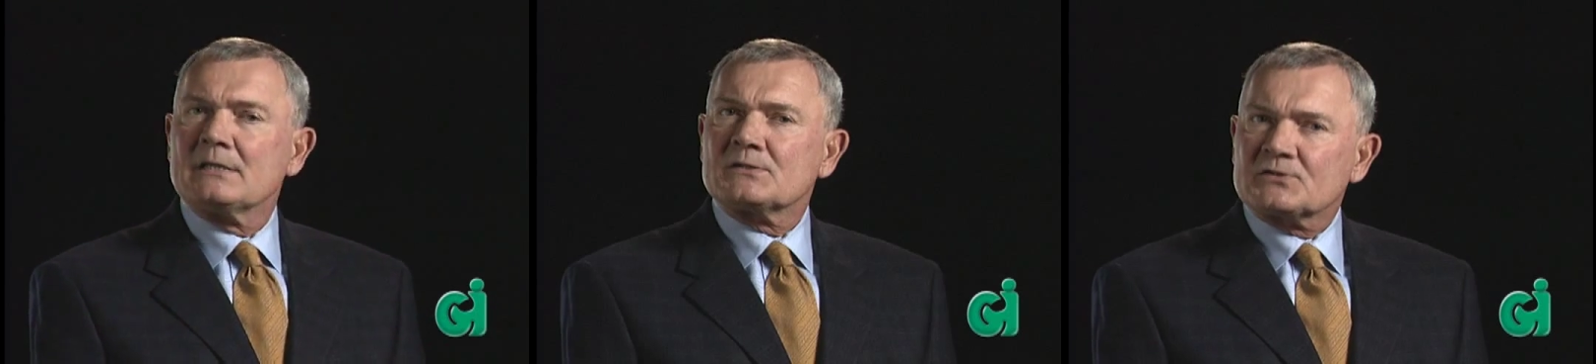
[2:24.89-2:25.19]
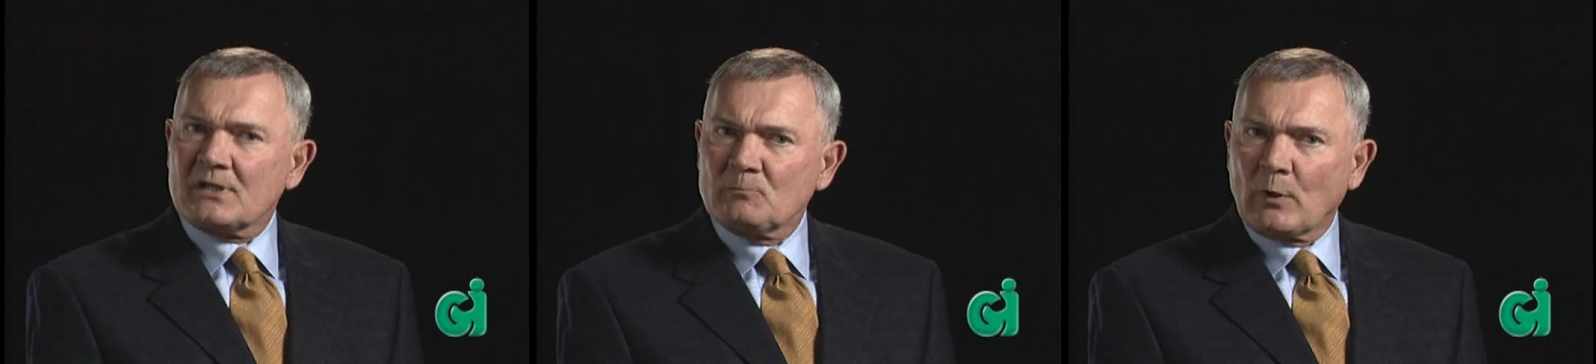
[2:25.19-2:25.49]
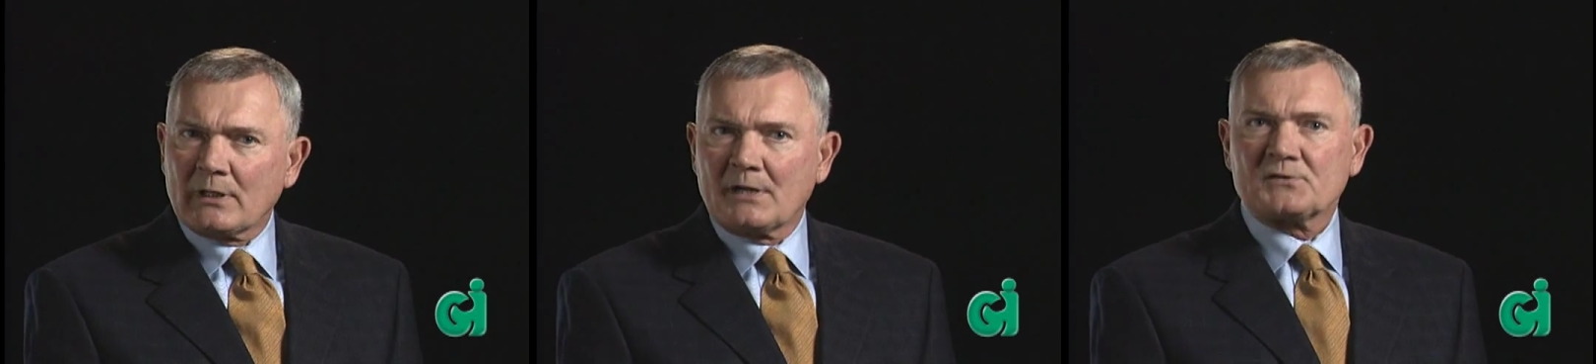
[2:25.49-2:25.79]

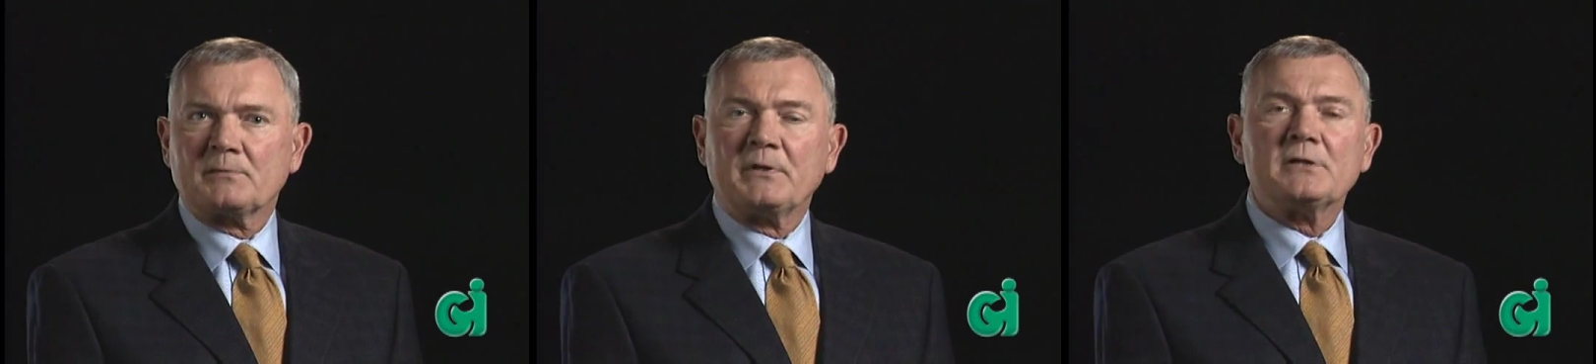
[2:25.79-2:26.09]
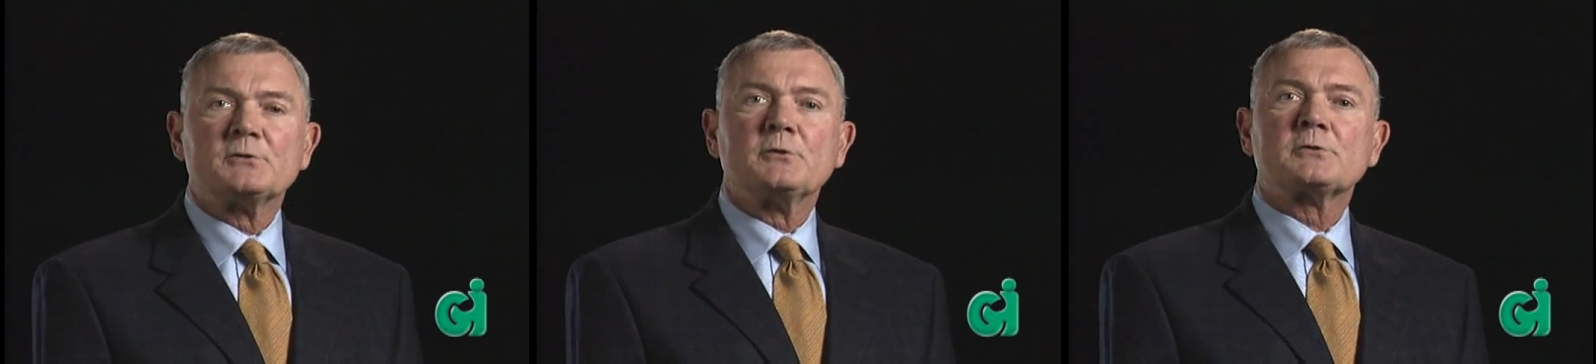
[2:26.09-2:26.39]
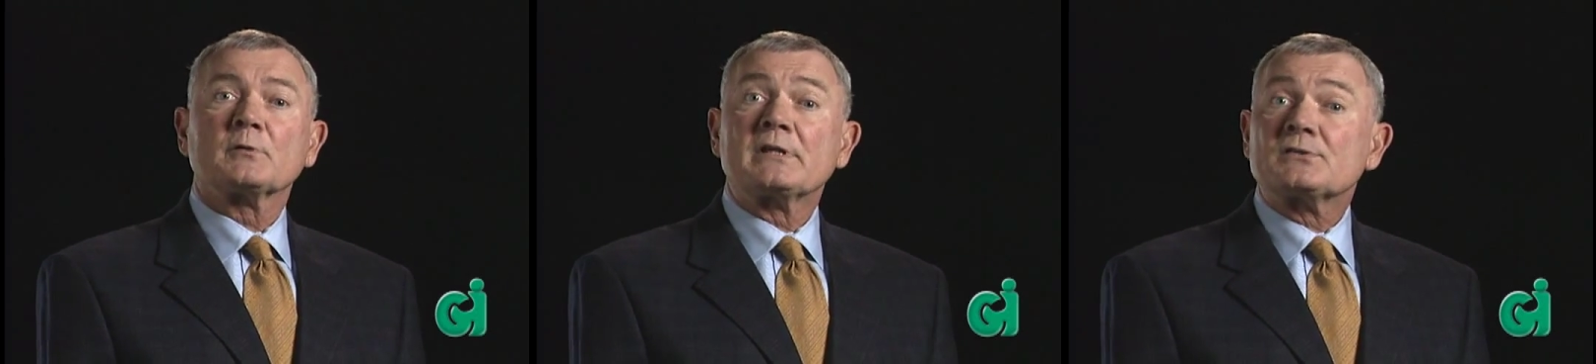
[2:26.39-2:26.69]
Sigmoidoscopy is
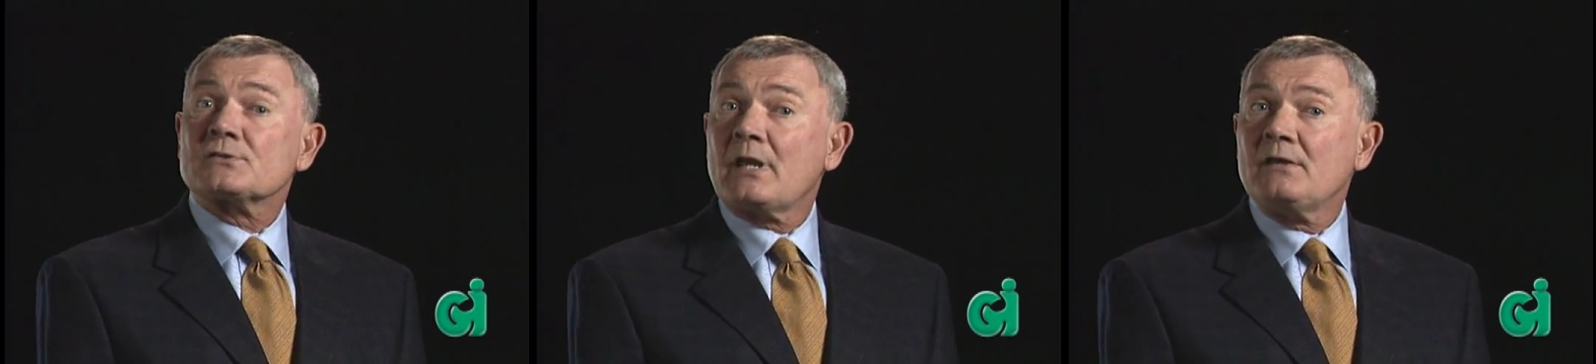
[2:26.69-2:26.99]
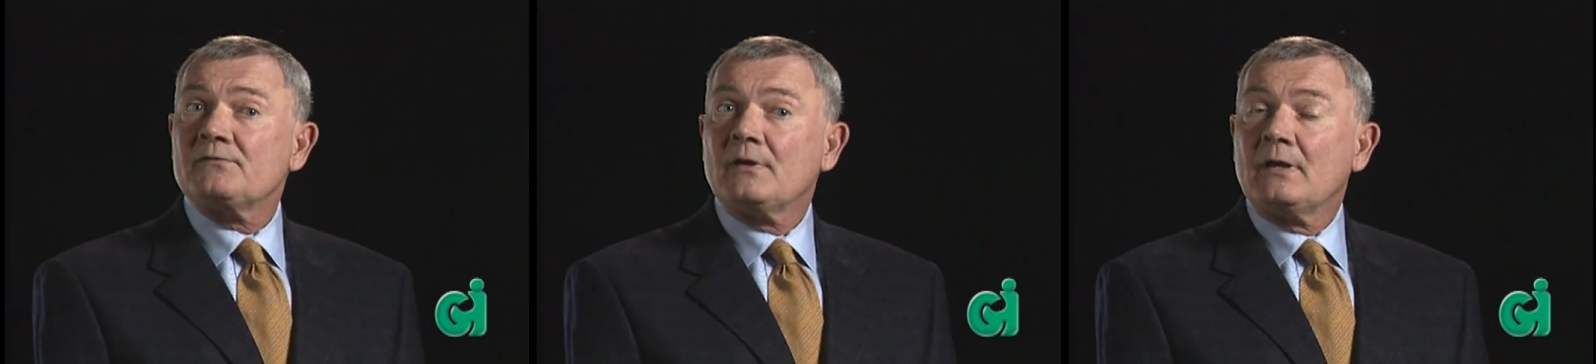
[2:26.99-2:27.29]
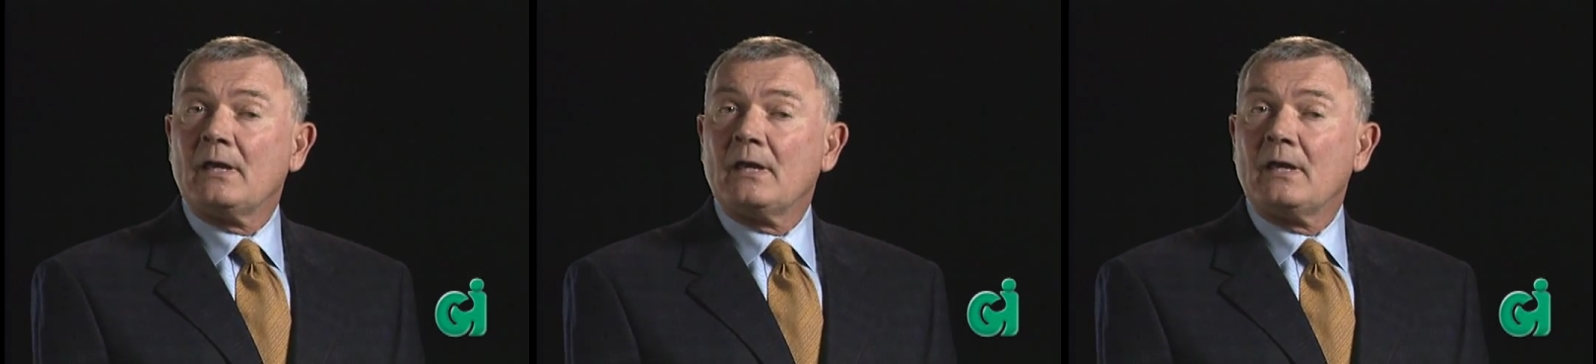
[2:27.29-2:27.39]
usually safe